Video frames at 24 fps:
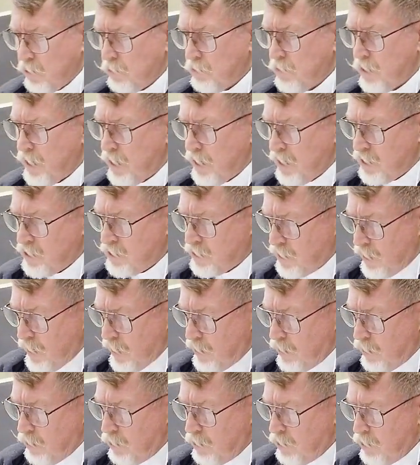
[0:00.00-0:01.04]
from
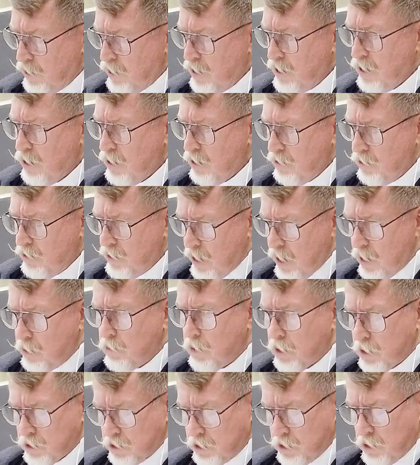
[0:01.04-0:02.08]
exile, they
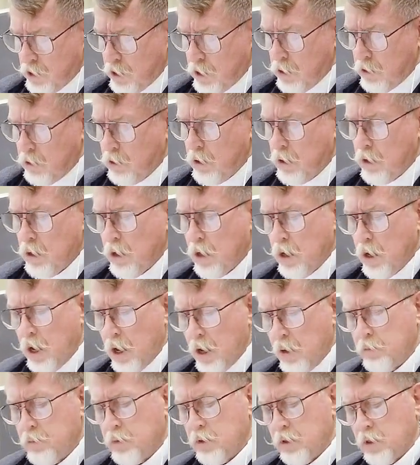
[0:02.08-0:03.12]
must know
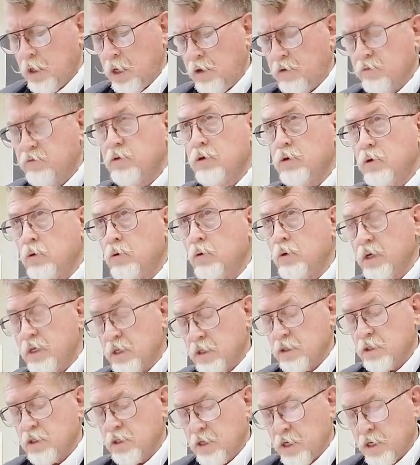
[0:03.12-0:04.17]
and believe who
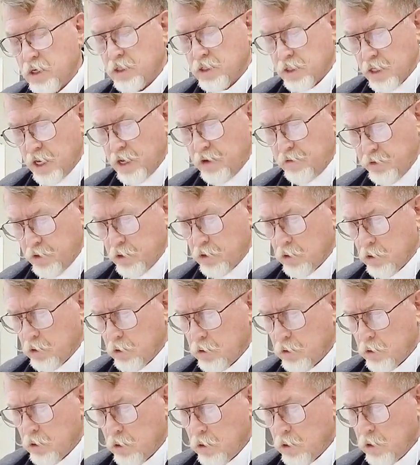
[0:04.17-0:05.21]
is their Savior.
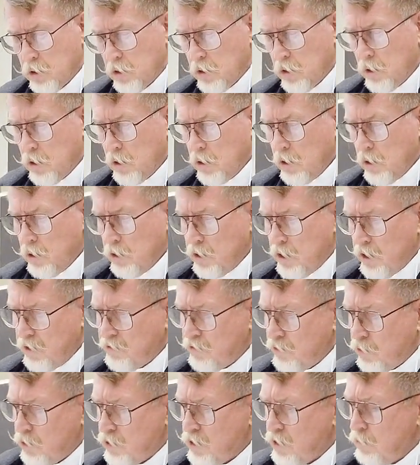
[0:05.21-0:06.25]

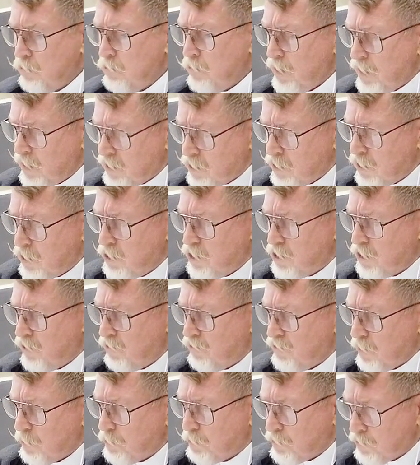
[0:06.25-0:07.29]
Therefore, the message
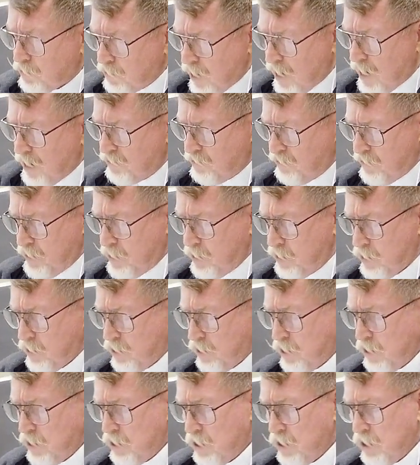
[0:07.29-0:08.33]
of the prophet
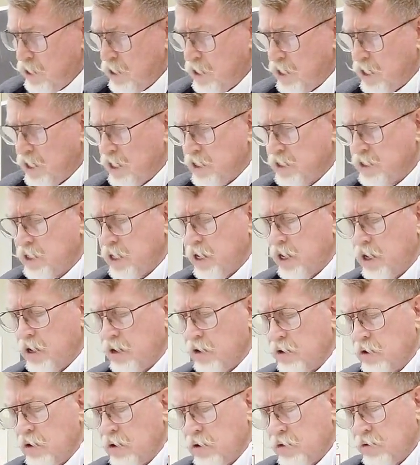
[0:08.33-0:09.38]
in
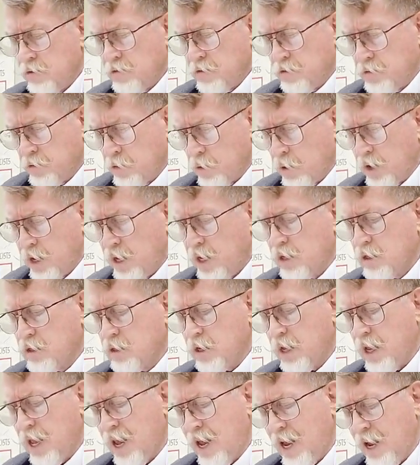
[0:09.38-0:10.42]
Isaiah
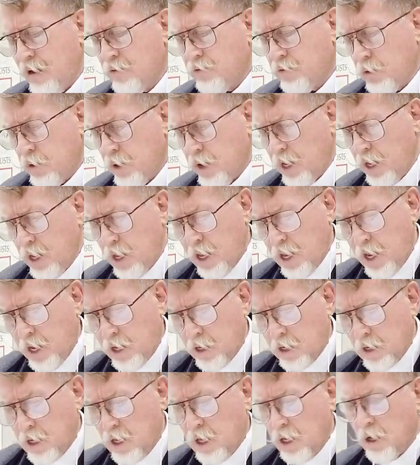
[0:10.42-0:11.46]

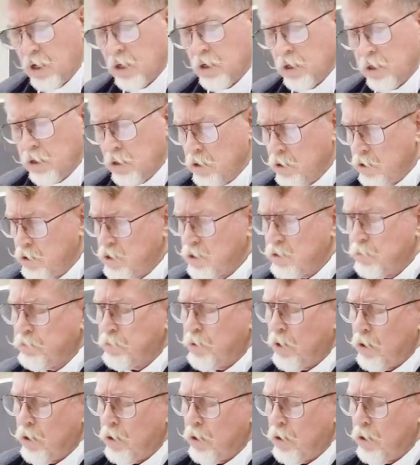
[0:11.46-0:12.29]
40-48 includes